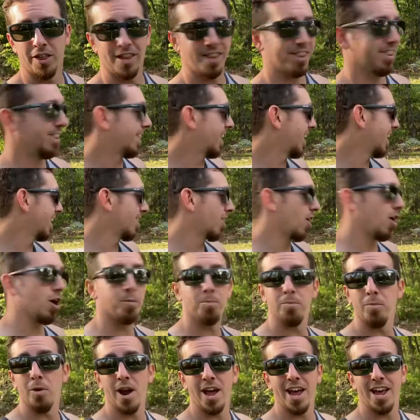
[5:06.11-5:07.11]
They are
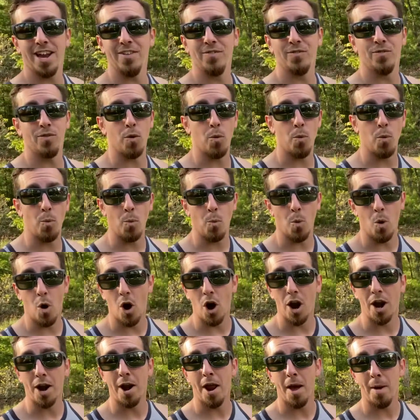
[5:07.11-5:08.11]
bred for
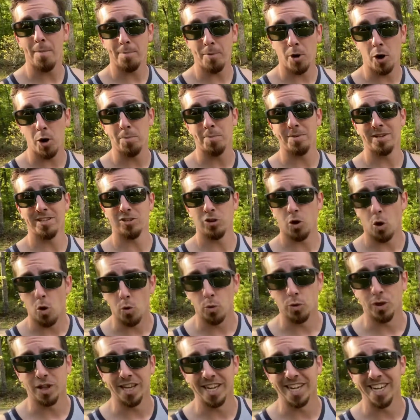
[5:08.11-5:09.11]
one purpose
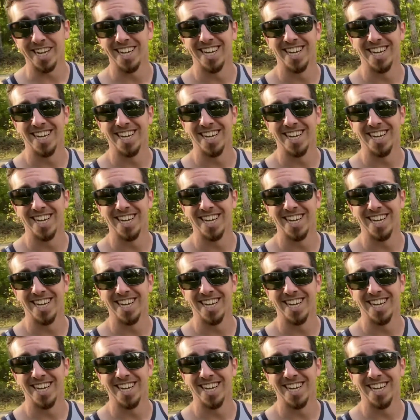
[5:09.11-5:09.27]
only,